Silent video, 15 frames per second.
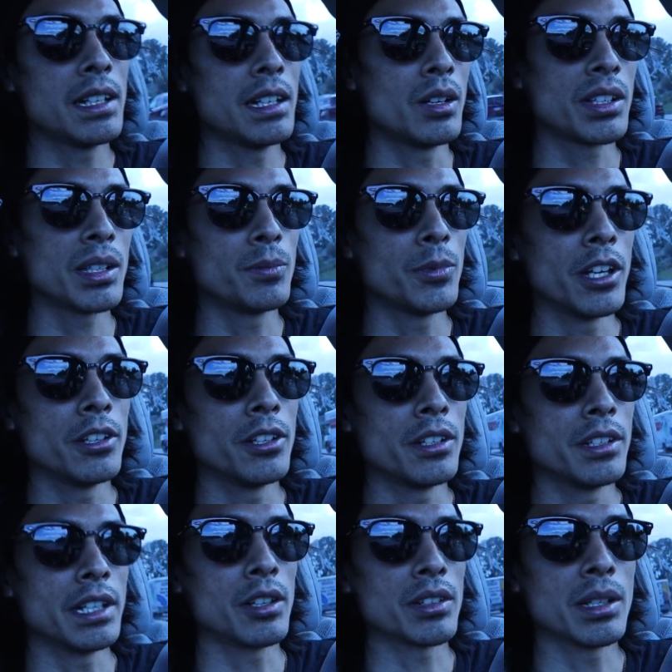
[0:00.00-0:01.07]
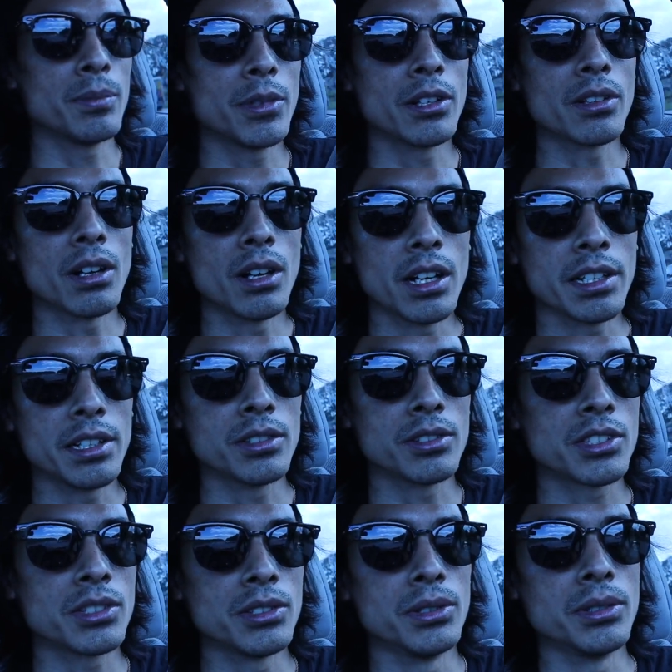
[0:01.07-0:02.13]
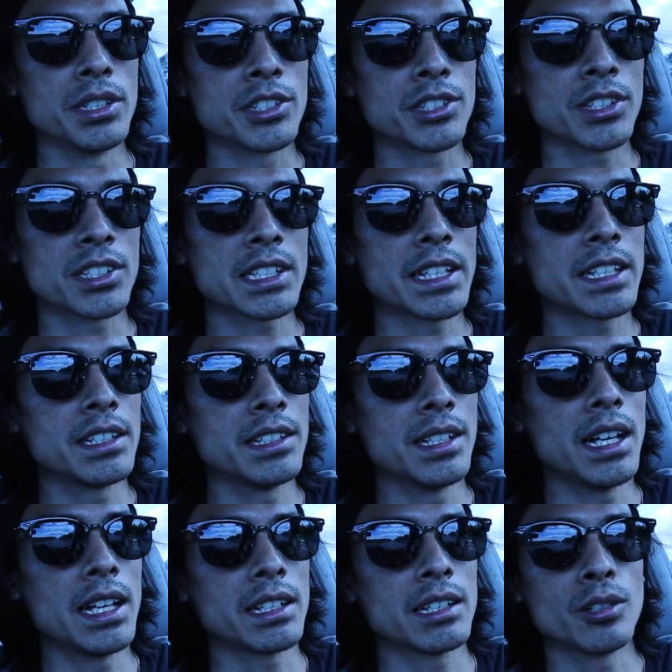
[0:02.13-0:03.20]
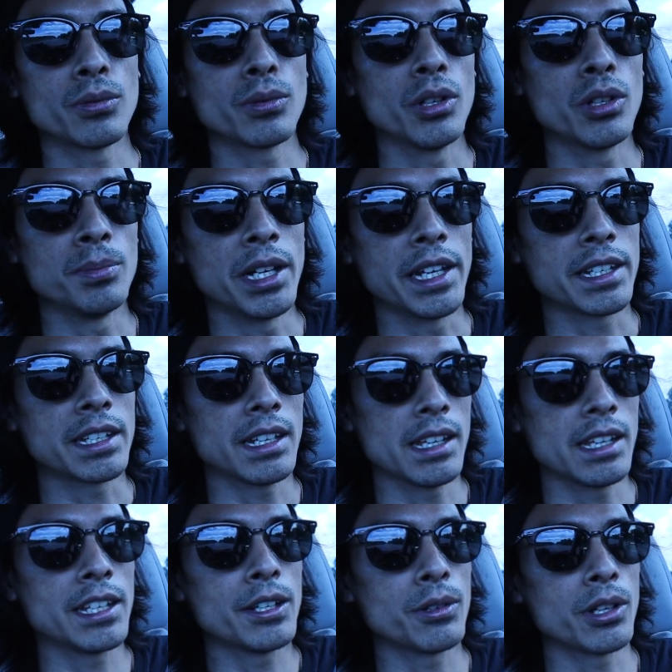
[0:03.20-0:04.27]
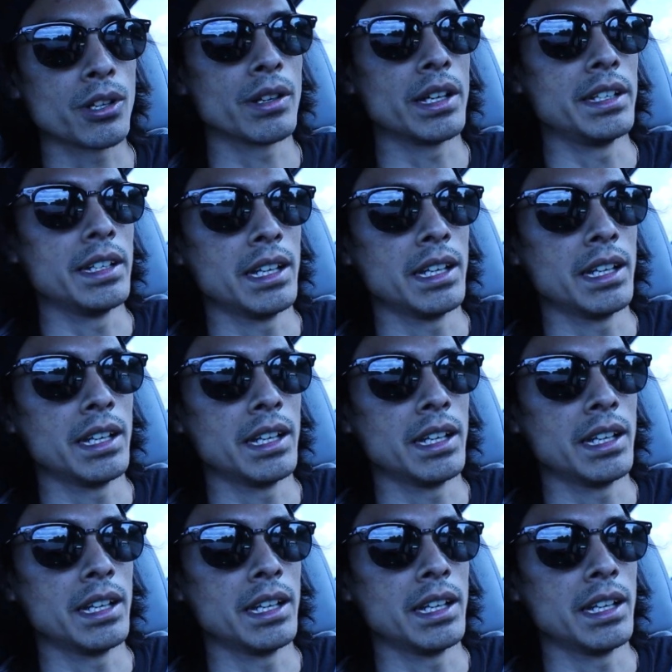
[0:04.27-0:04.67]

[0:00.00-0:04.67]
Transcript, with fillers: i'll get better and i'll get better audio soon it's just i cannot get a Rode mic anywhere right